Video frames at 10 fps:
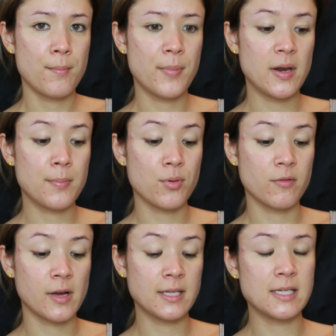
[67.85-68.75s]
but it
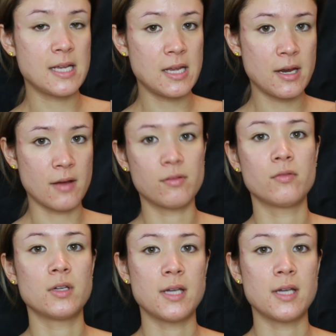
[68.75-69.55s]
provides enough of a